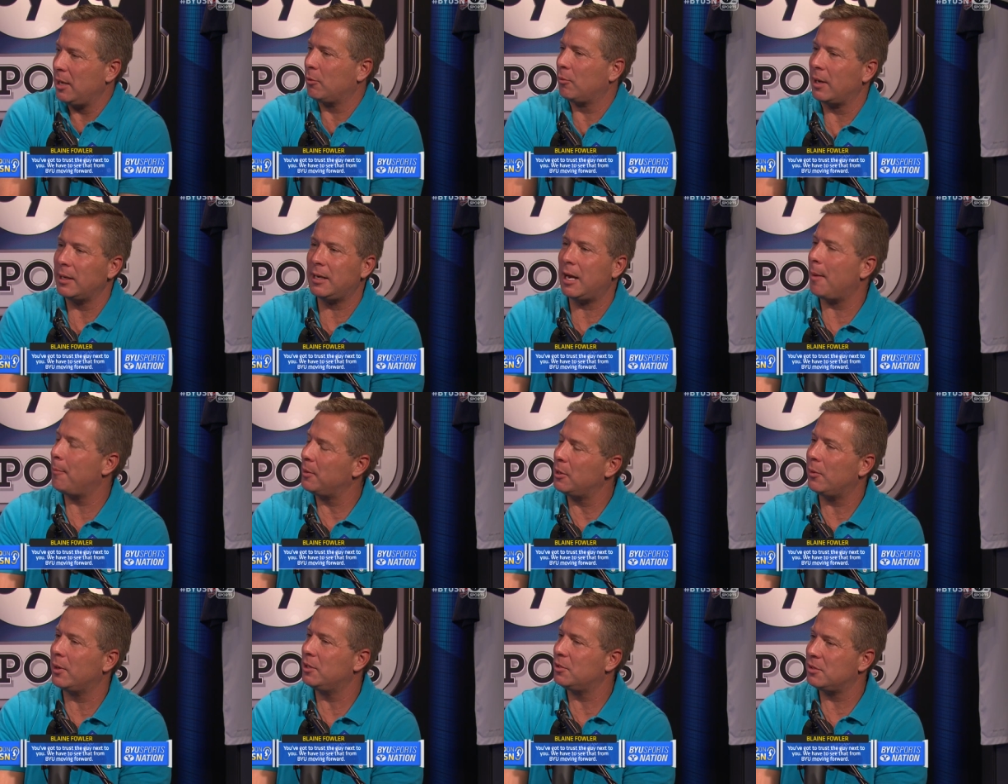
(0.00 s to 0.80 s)
And right now,
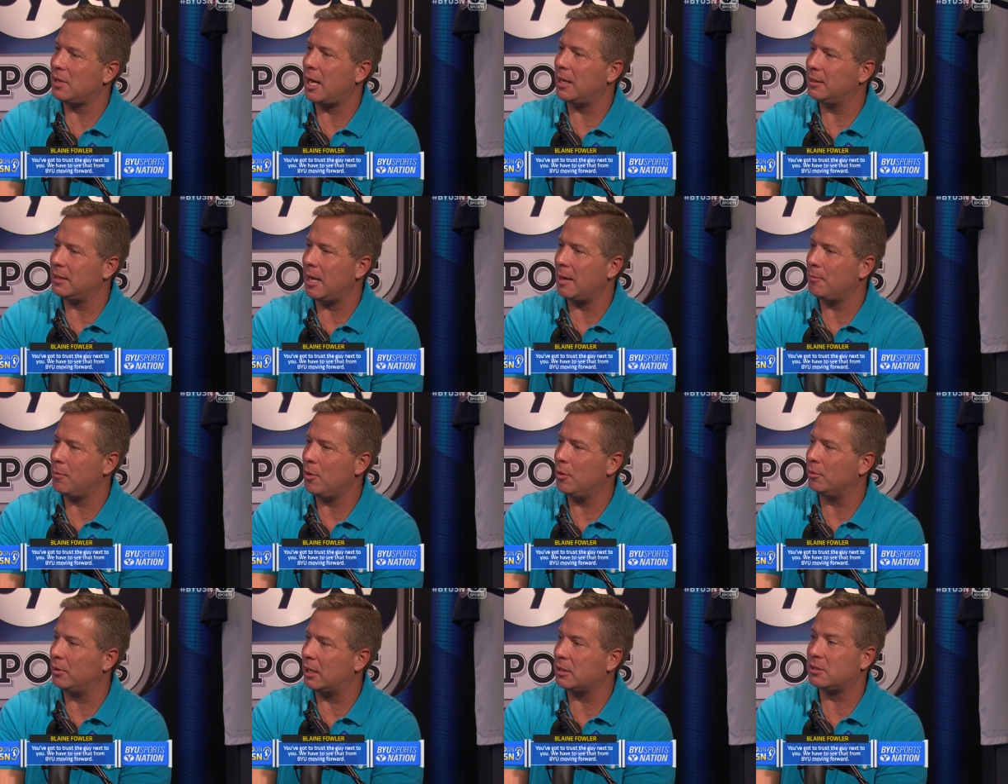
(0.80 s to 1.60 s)
BYU's not in that
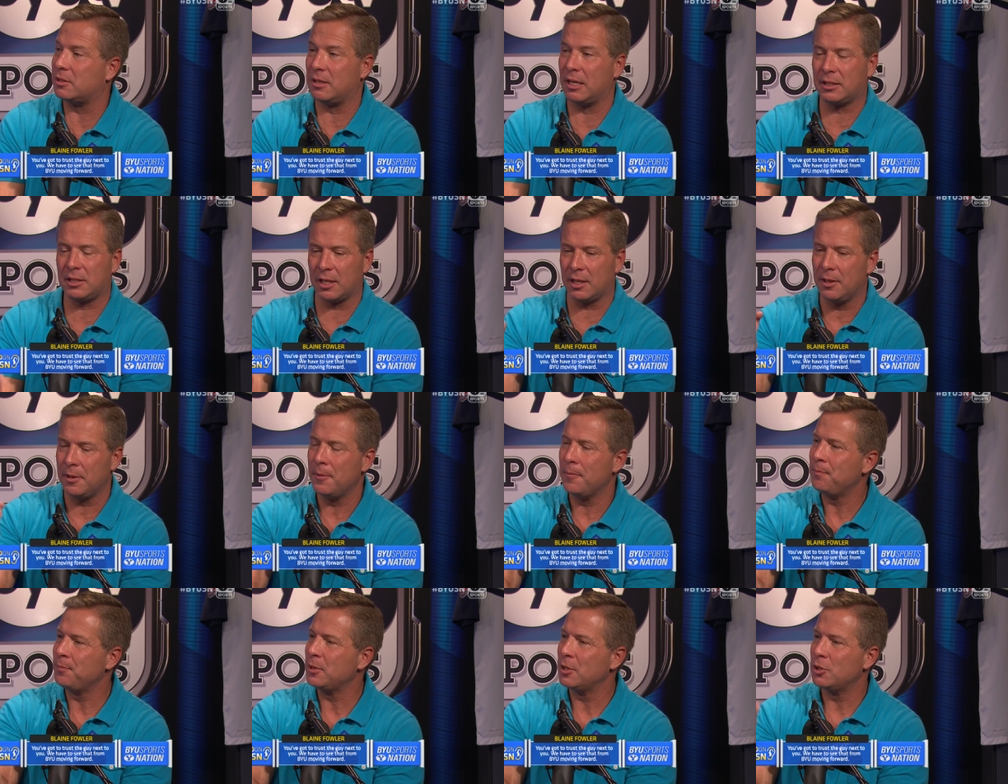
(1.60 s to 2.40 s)
mode. That's that's a
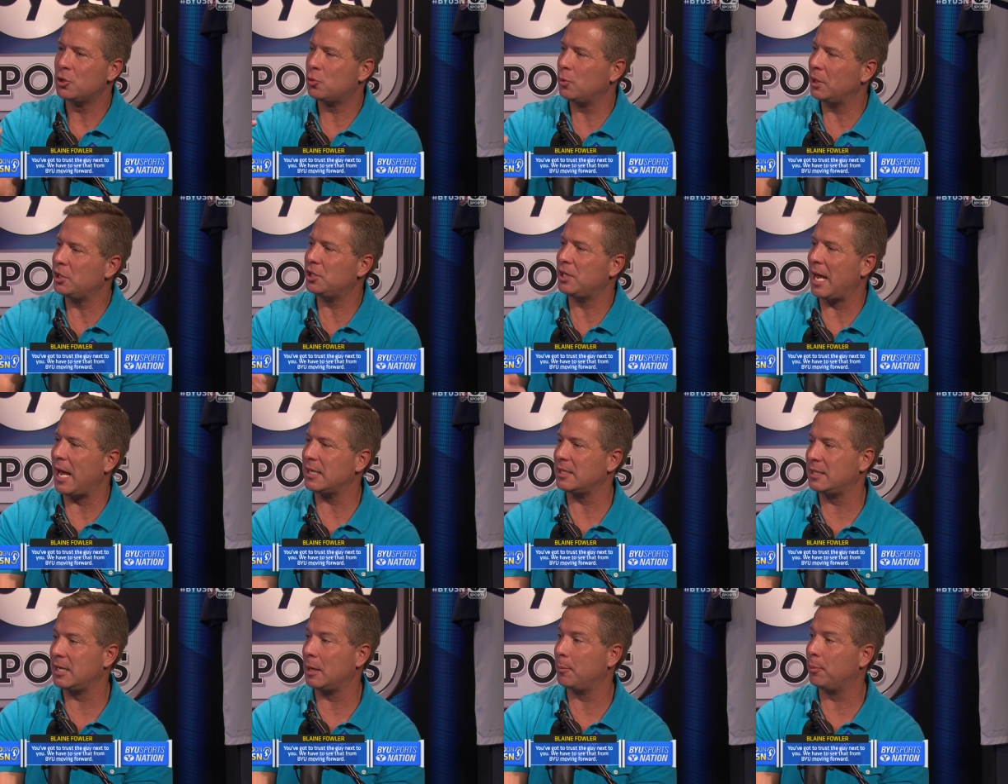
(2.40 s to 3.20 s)
yeah. switch that
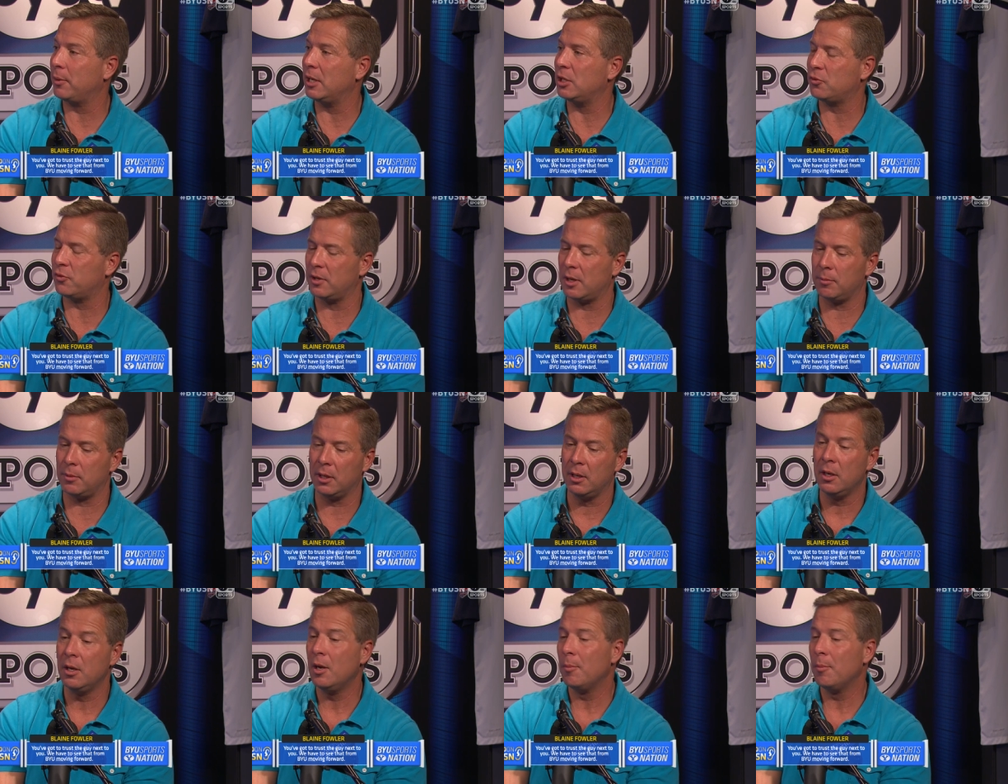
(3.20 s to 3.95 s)
has to take place for them to.